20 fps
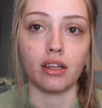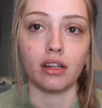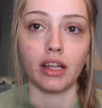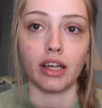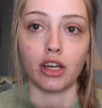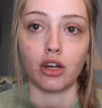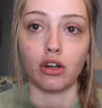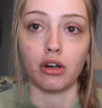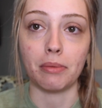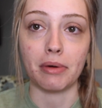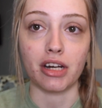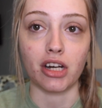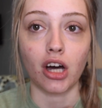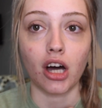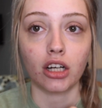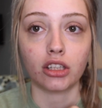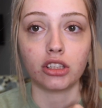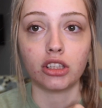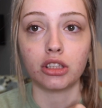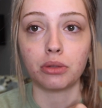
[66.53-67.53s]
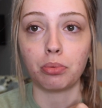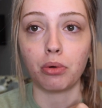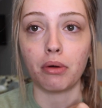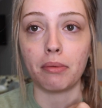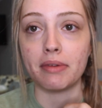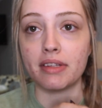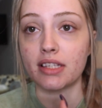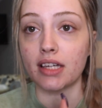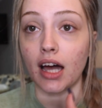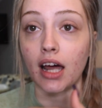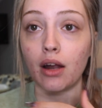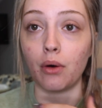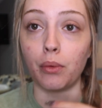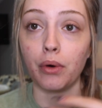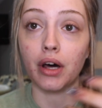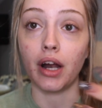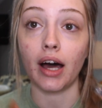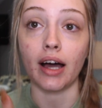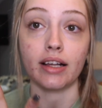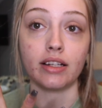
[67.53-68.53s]
like going to my doctor's appointments, kind of
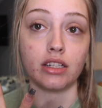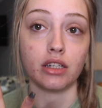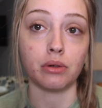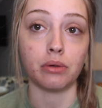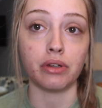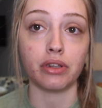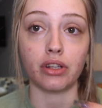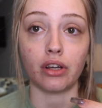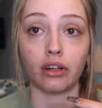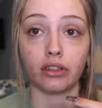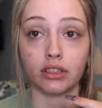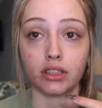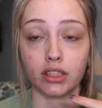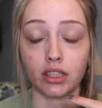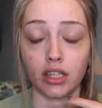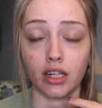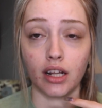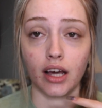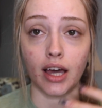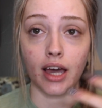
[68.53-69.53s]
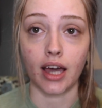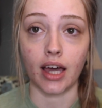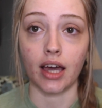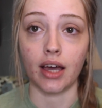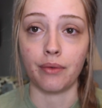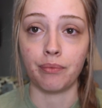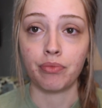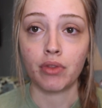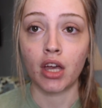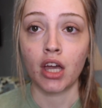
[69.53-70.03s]
what I deal with today,